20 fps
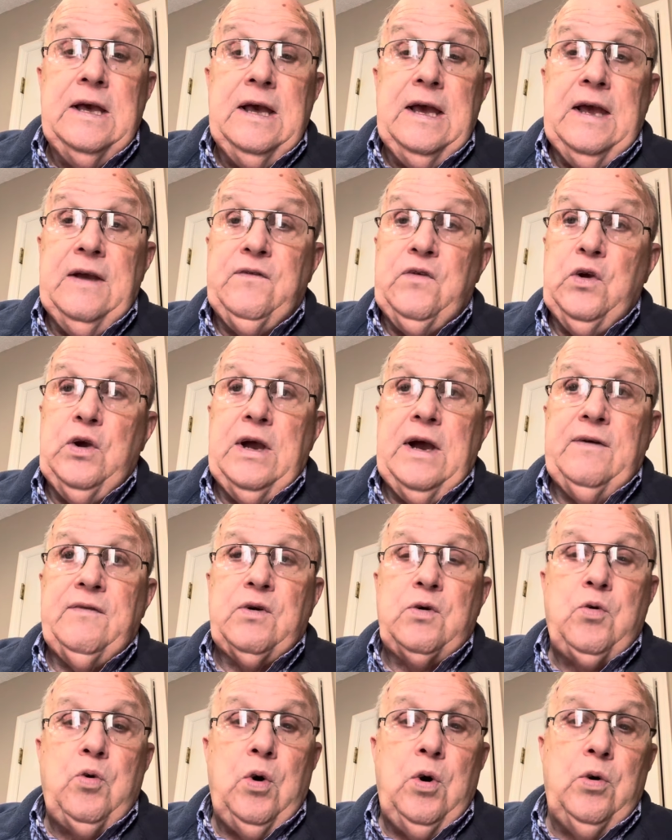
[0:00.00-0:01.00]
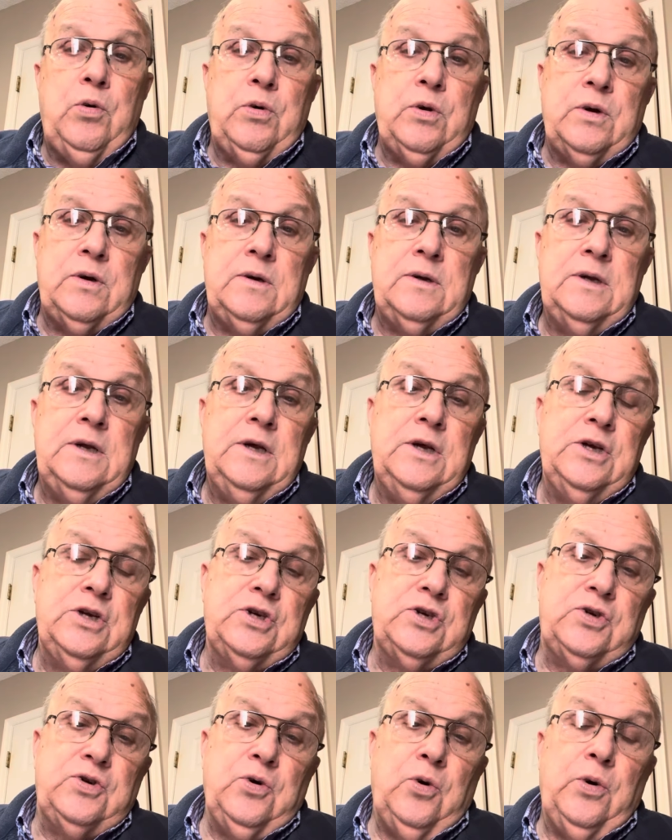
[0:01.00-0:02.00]
If you have a quote, a
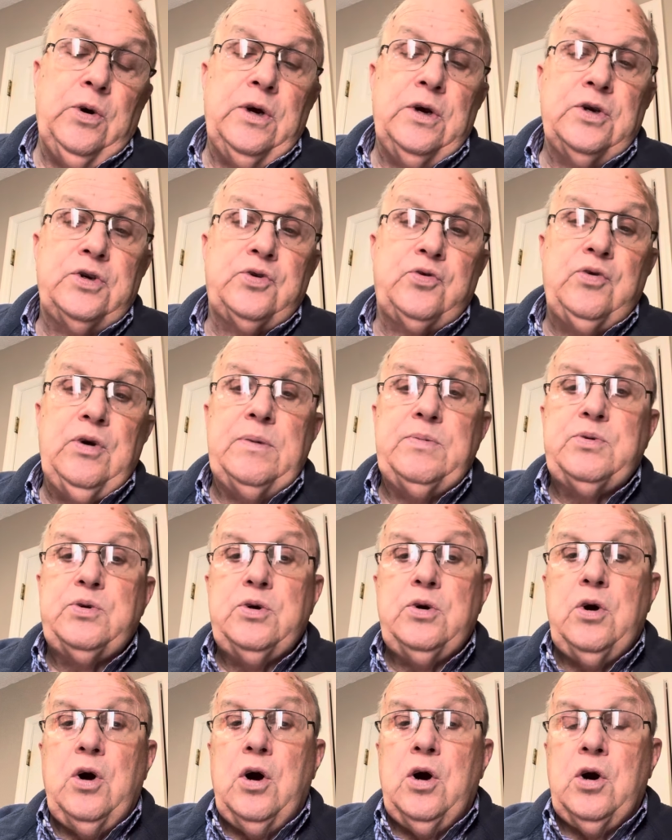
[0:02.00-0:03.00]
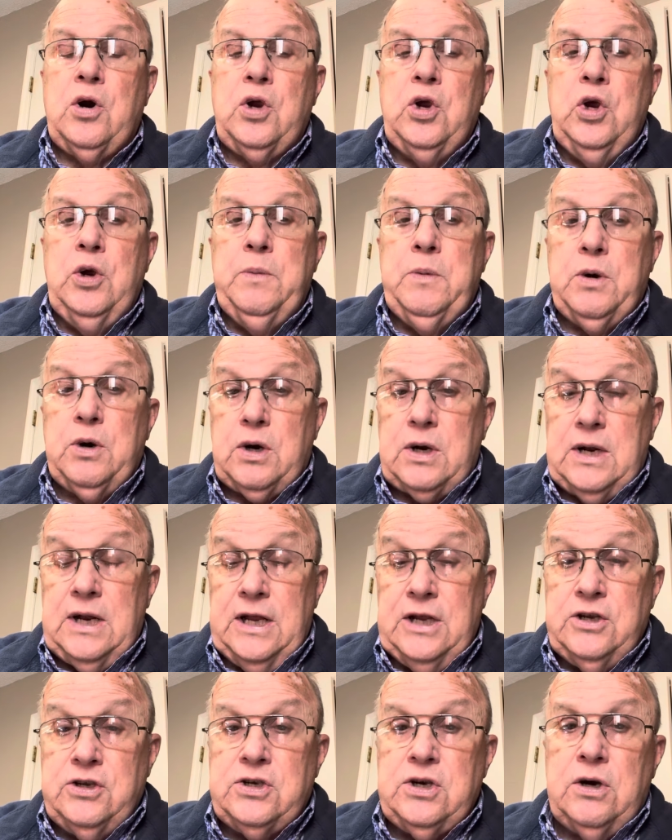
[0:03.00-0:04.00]
story, or scripture, or humor, or
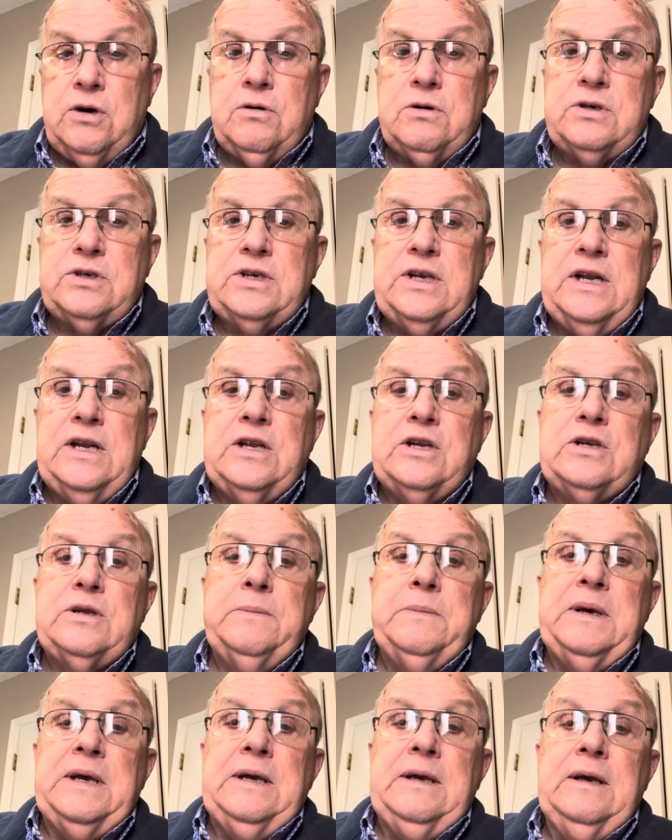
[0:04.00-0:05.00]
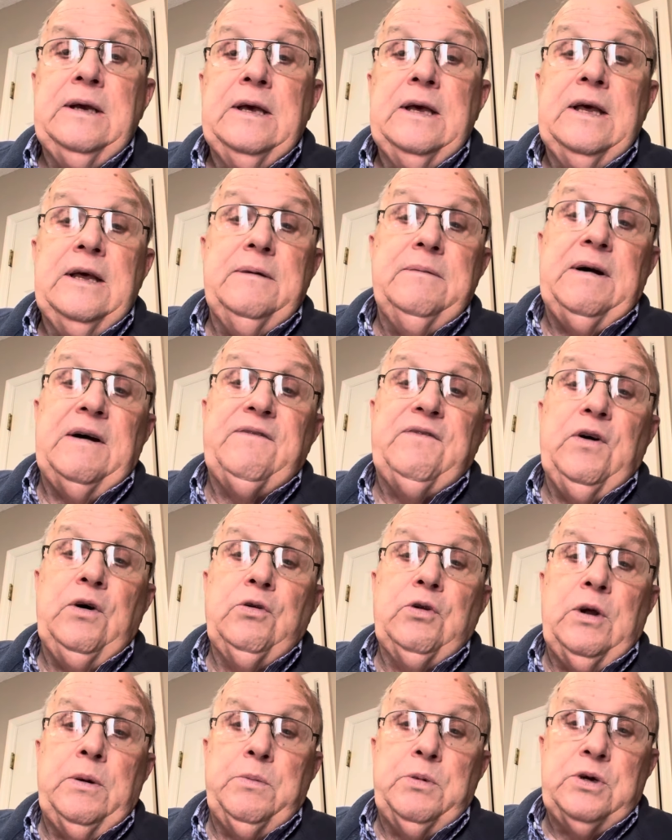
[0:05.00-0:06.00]
clean joke, send it to me. My
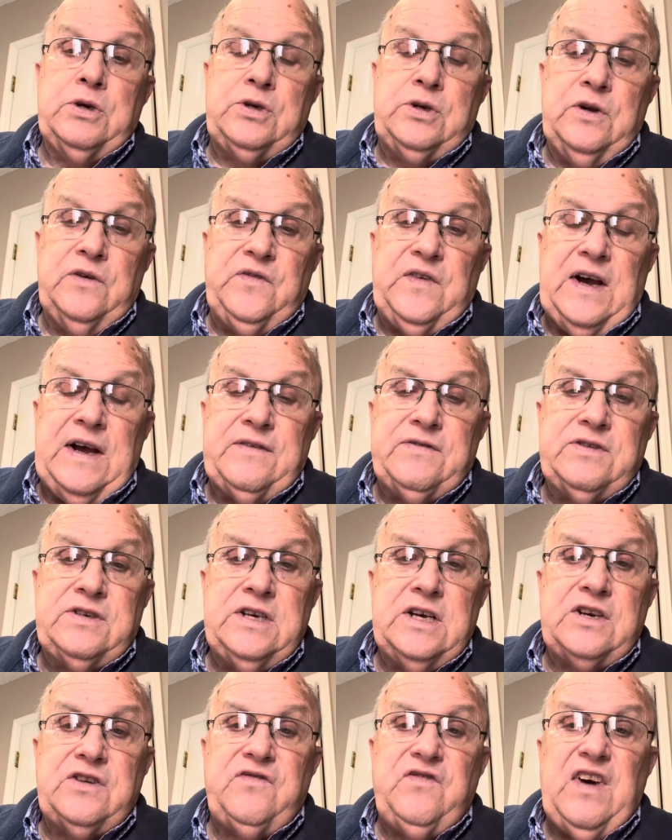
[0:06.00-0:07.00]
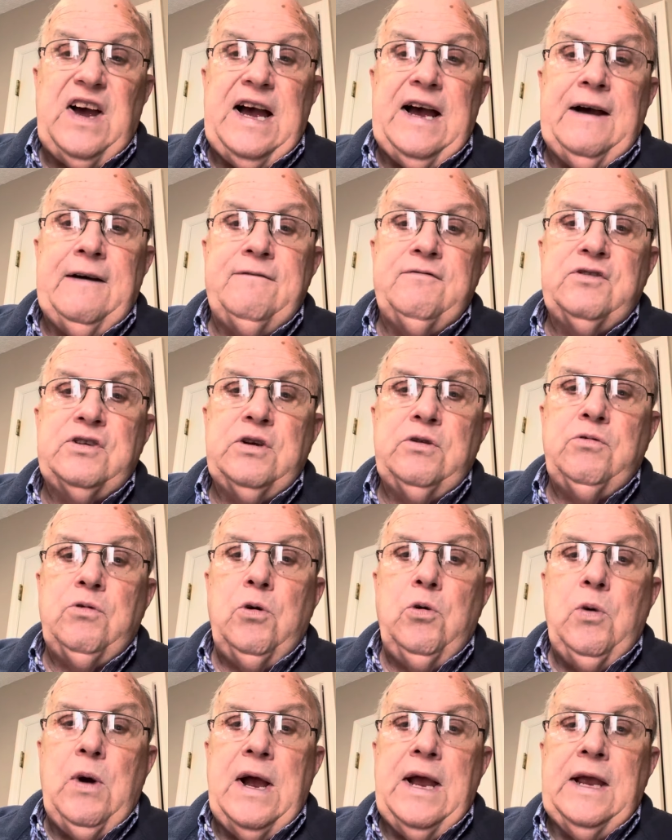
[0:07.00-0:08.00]
phone number is
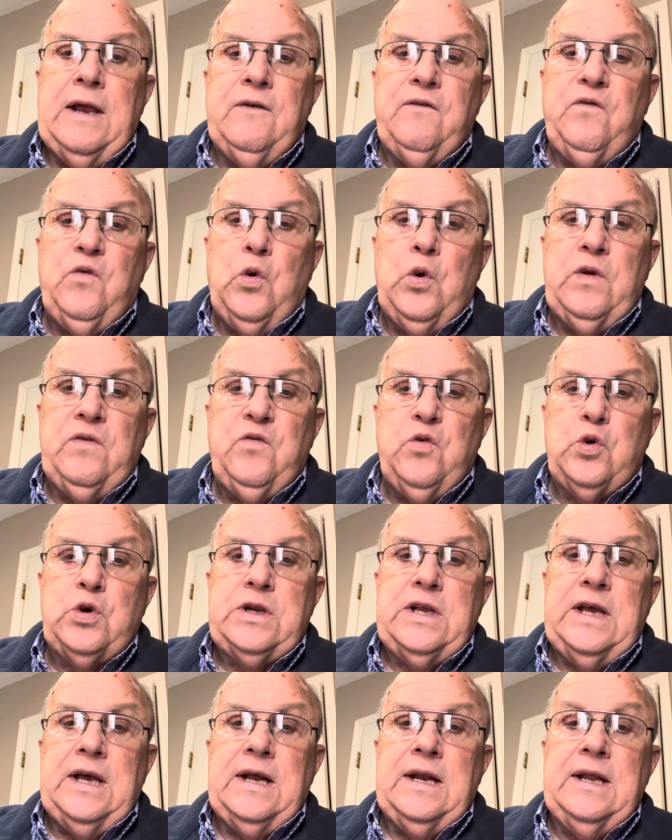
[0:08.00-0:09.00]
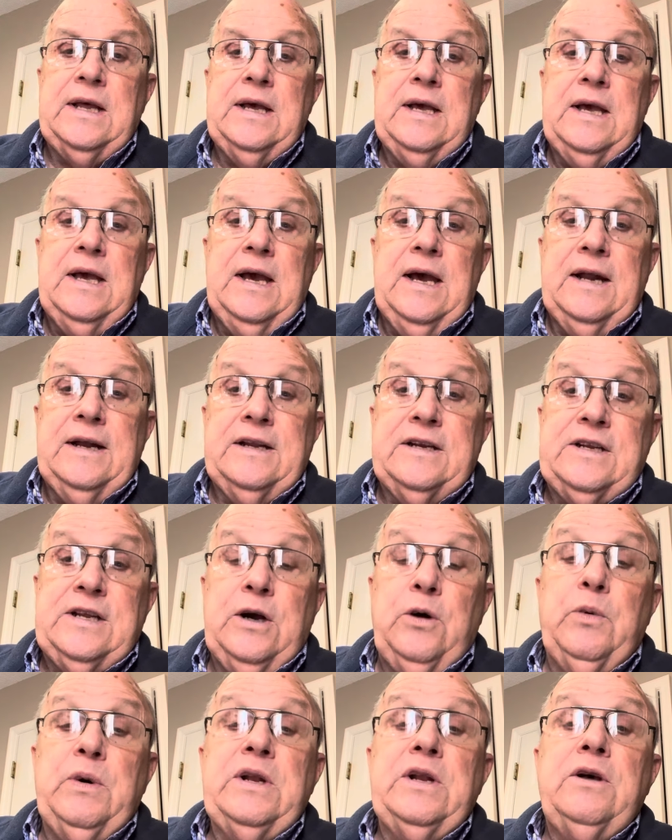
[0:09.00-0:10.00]
256-508-4410. And
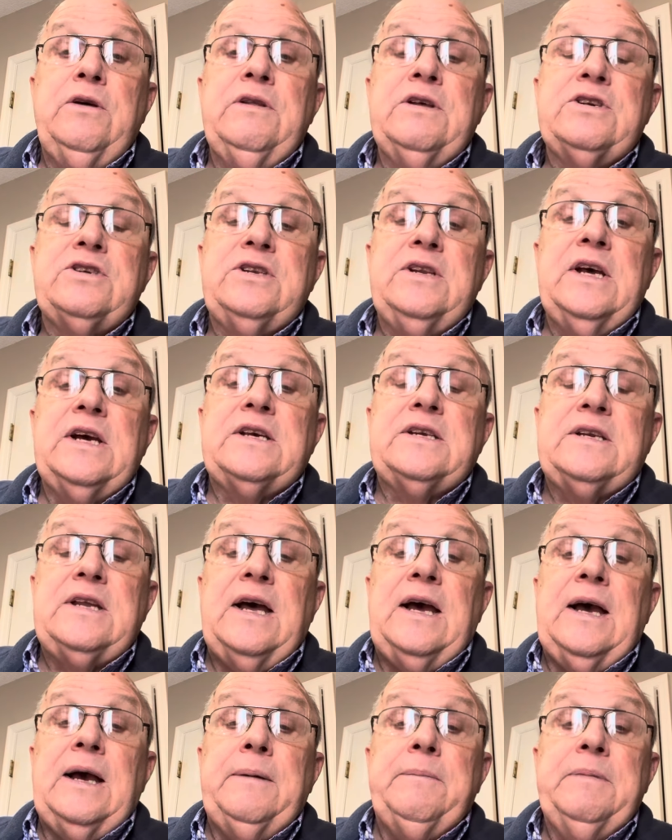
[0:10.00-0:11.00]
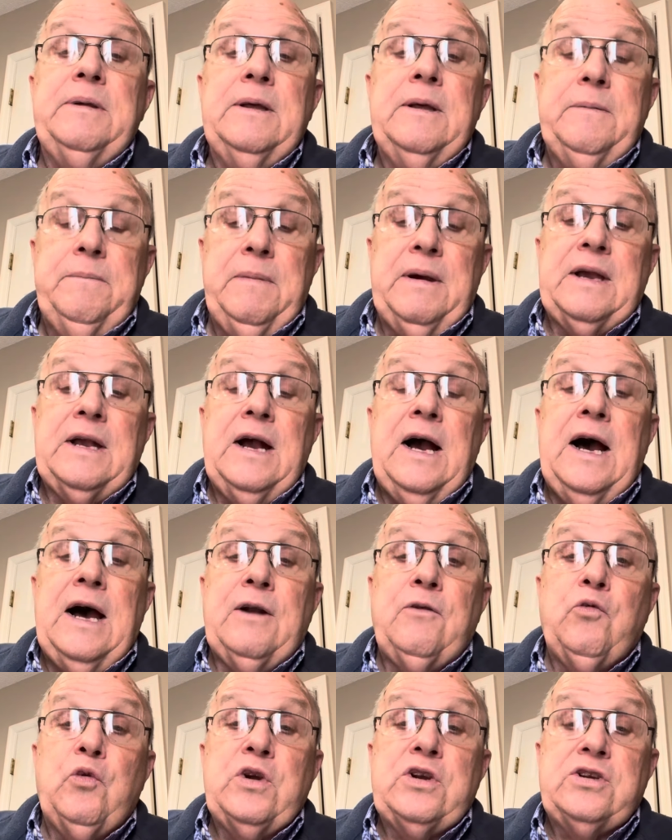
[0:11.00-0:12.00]
until we do this next time, may
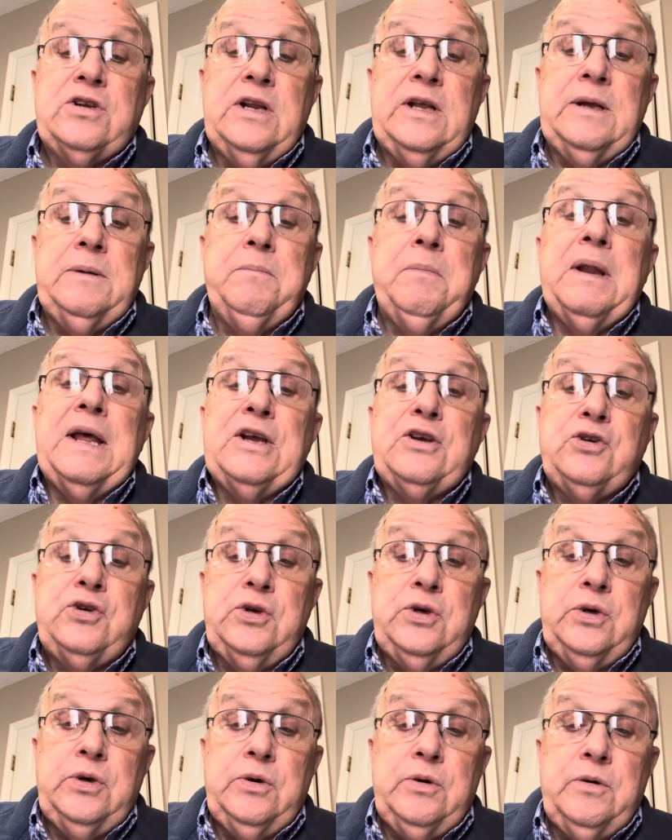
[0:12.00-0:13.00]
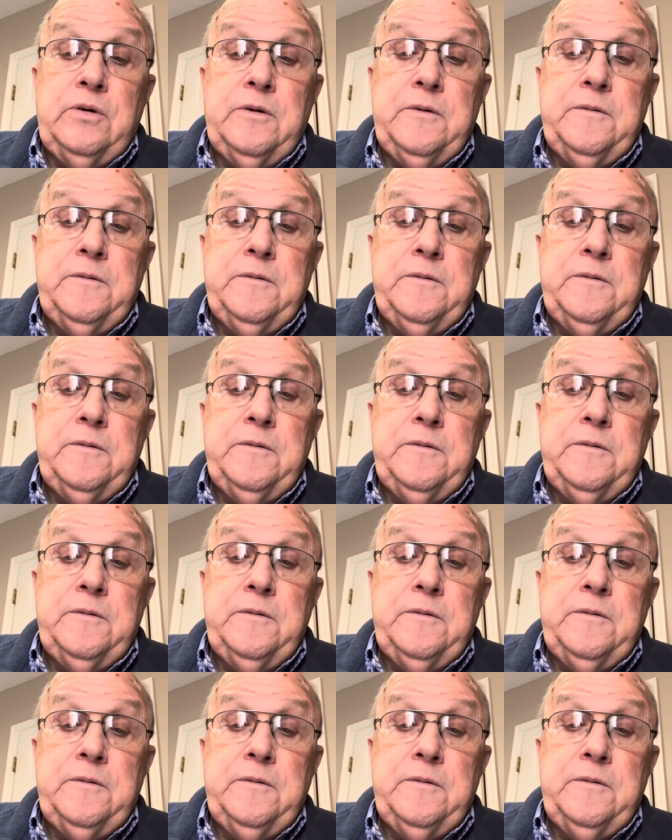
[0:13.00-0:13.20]
God richly bless you.